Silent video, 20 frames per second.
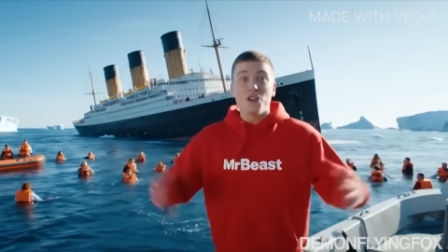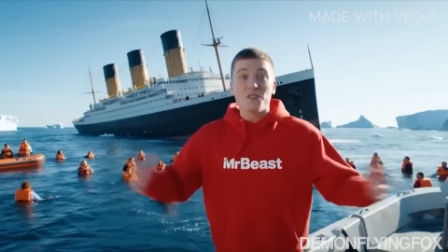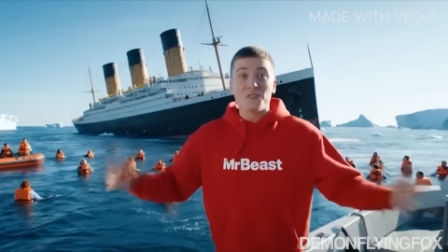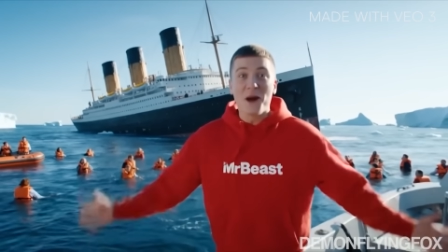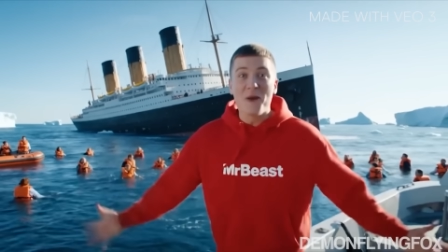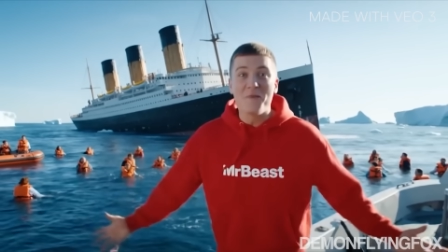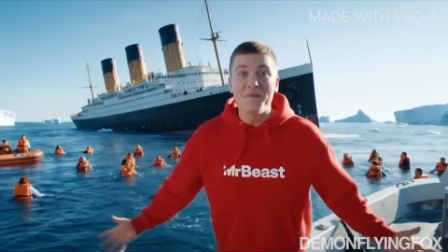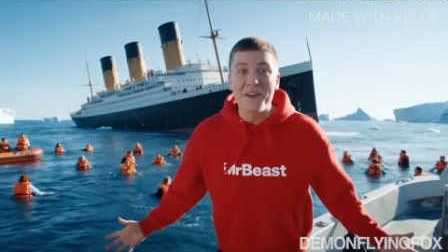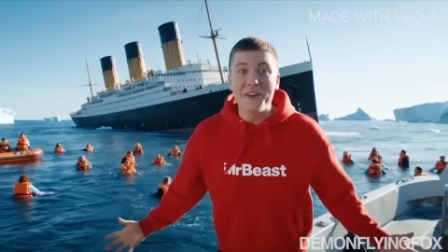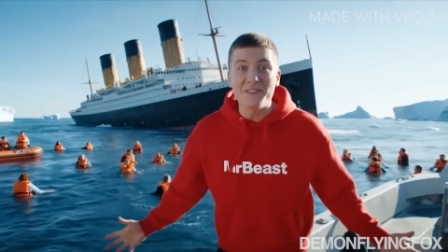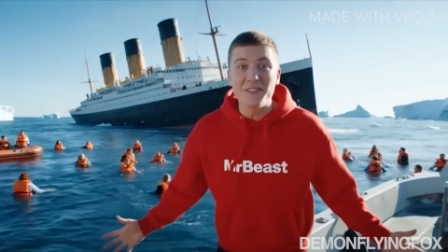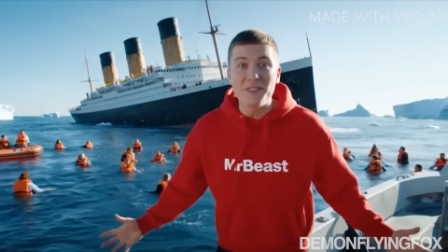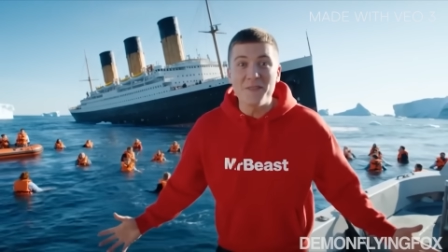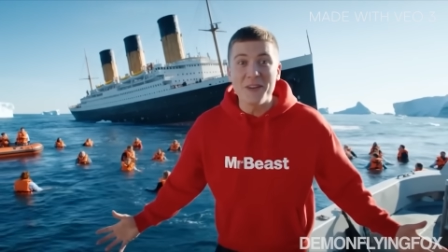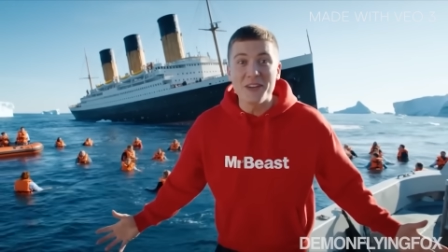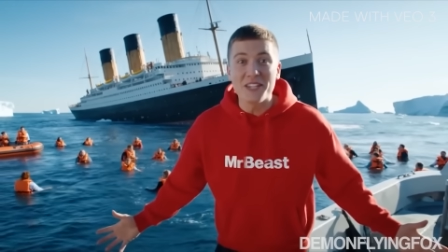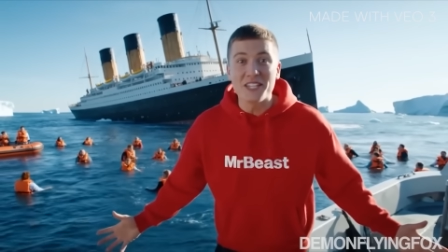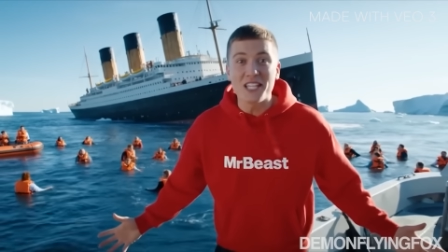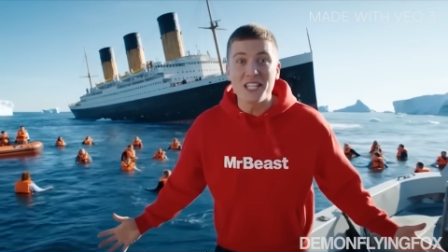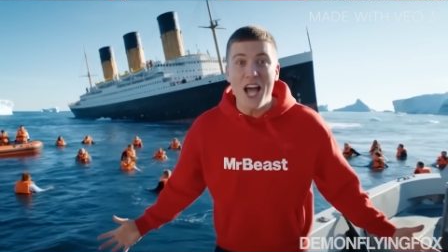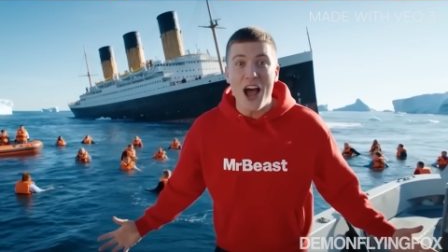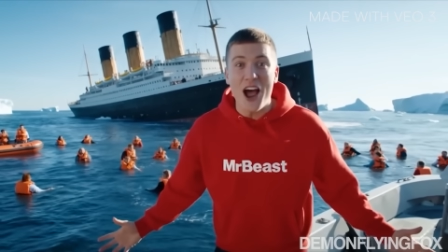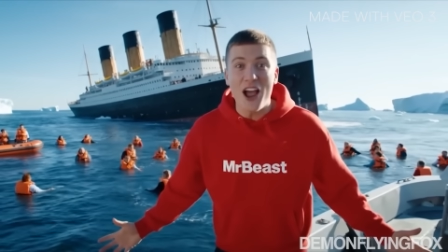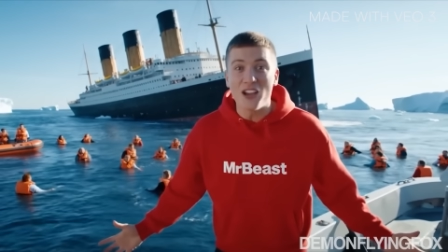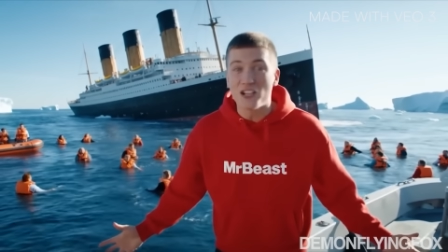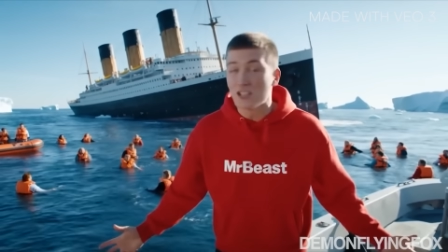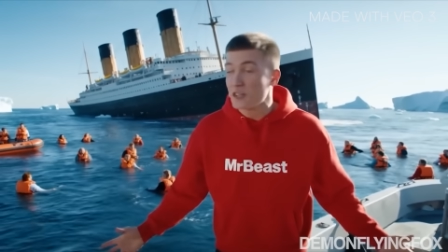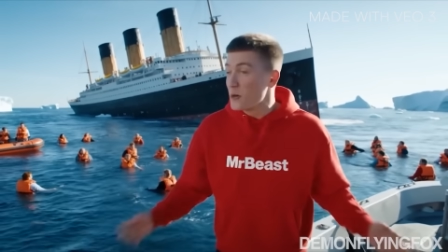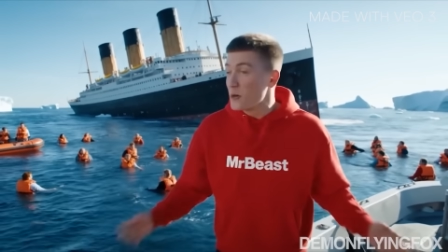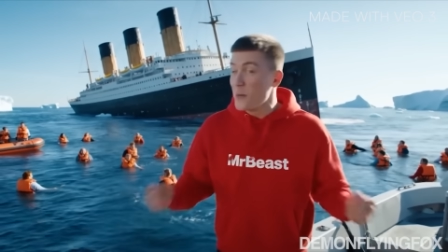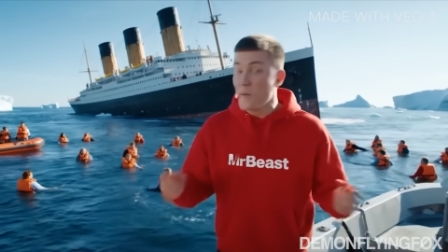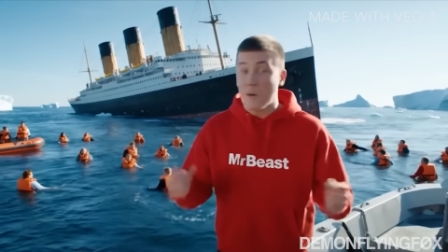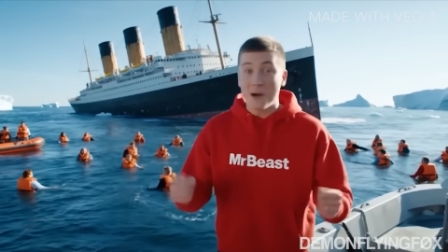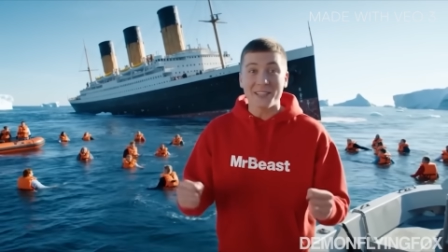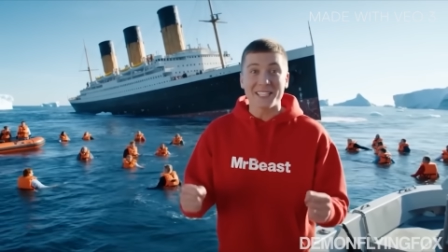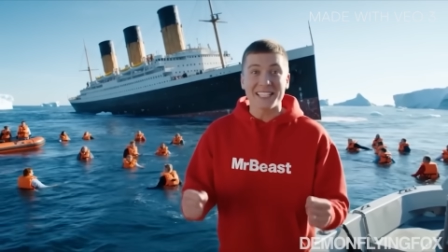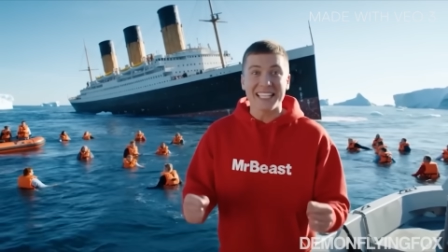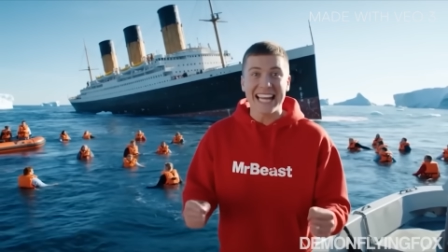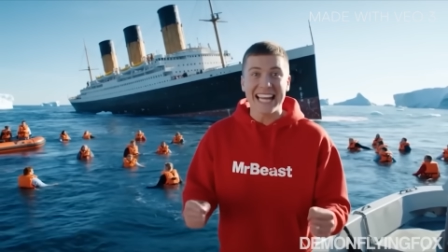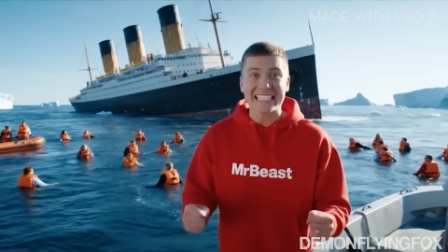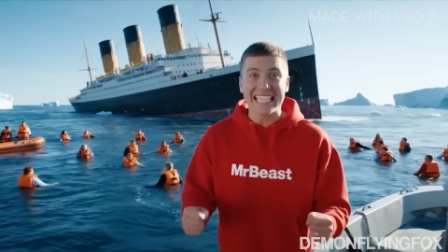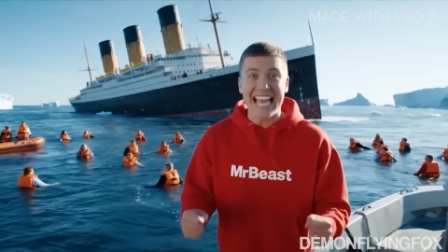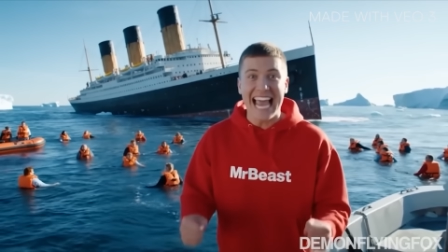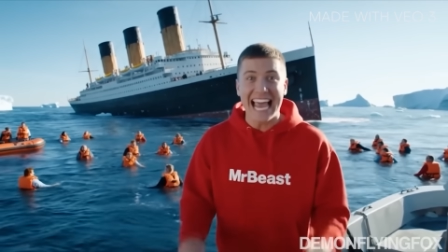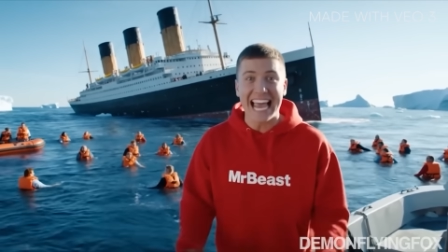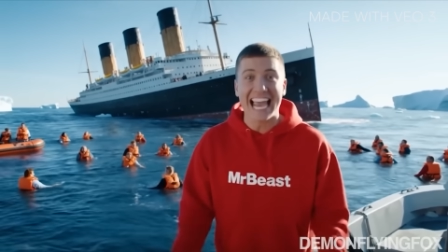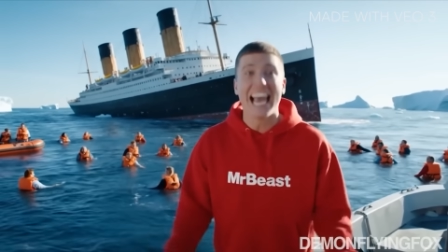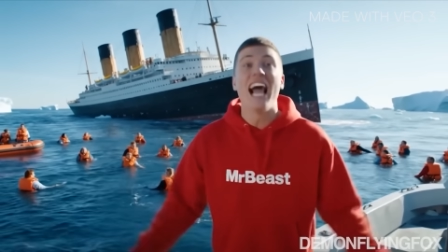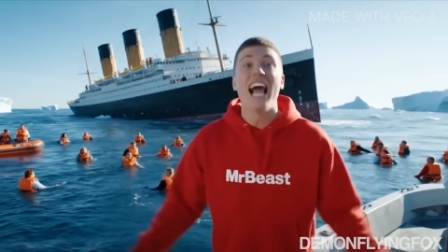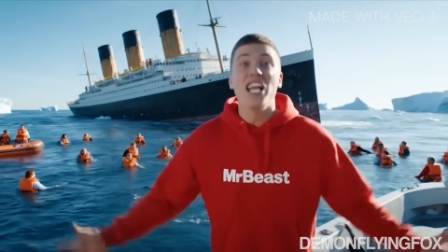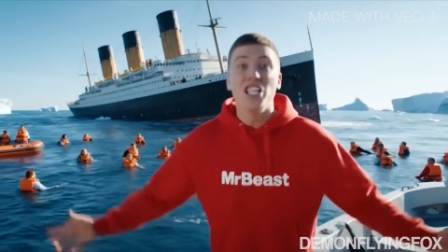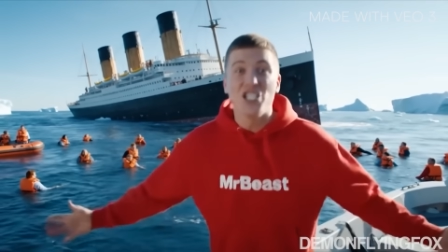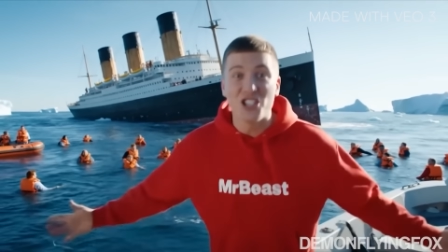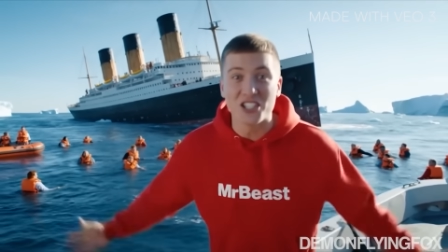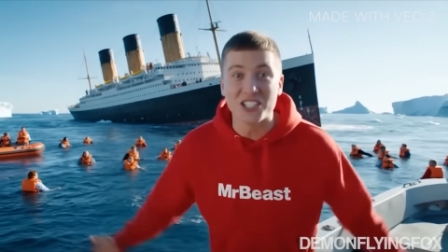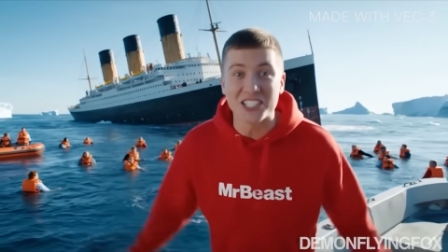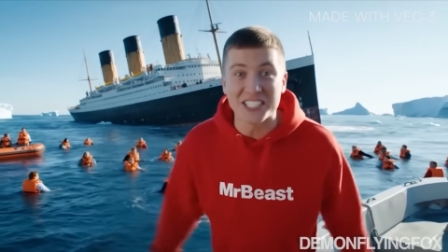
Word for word: We spent $50 million to rebuild the Titanic